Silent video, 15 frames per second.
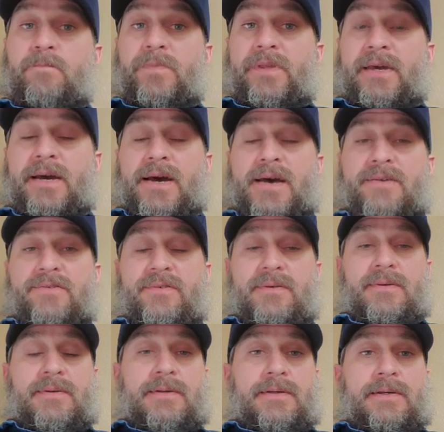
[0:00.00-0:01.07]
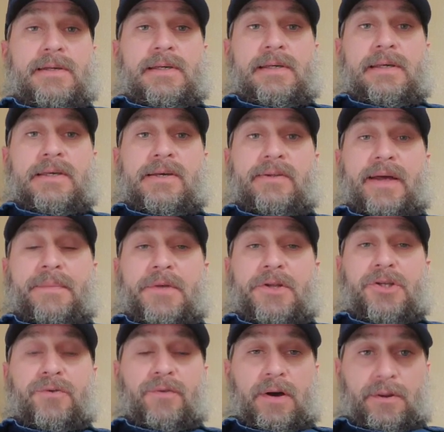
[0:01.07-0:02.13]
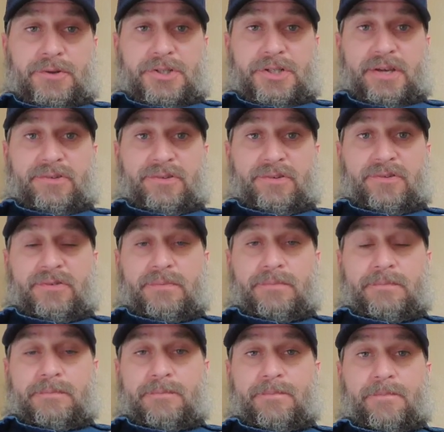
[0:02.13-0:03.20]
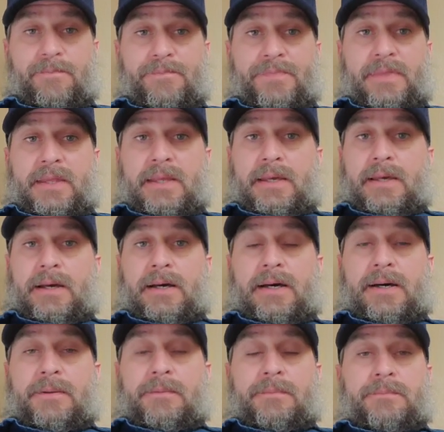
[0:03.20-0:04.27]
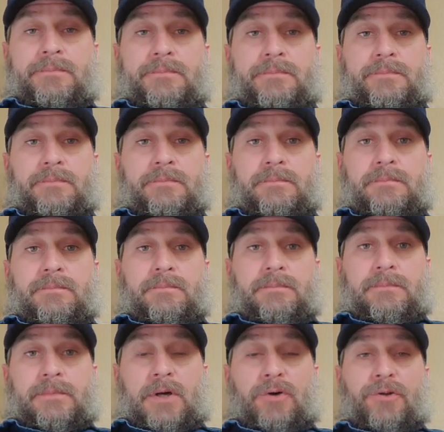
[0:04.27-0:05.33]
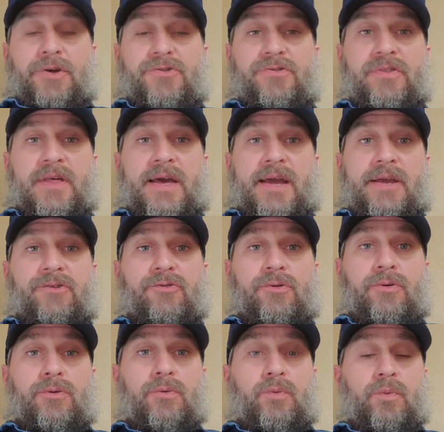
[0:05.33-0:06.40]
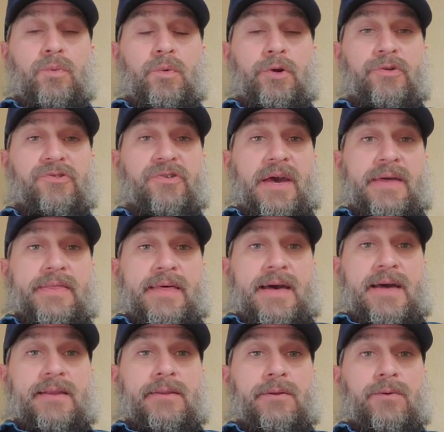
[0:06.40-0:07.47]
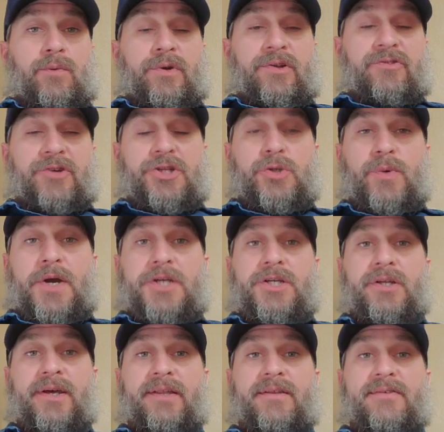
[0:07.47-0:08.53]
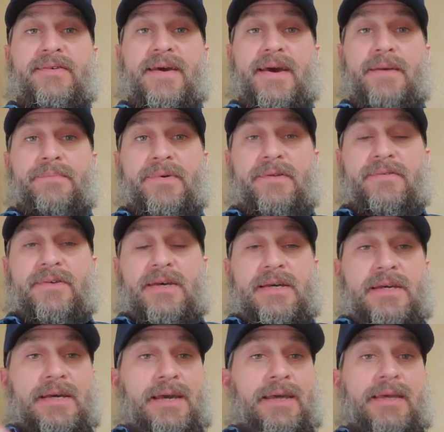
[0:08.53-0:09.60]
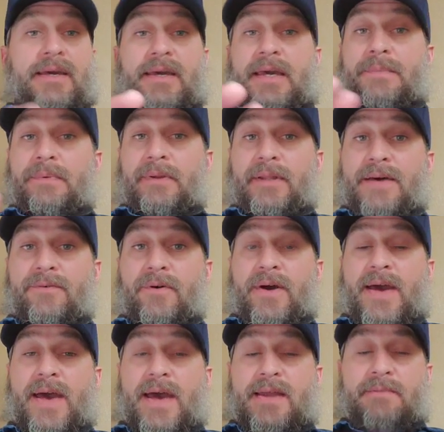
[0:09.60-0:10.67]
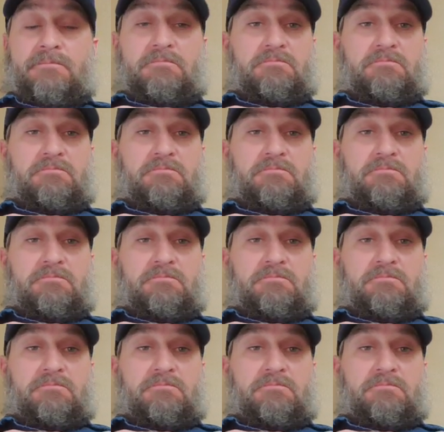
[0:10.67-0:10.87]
Guys, you claim that you follow Jesus. All those things would say that when a situation like this happens, you keep a level head,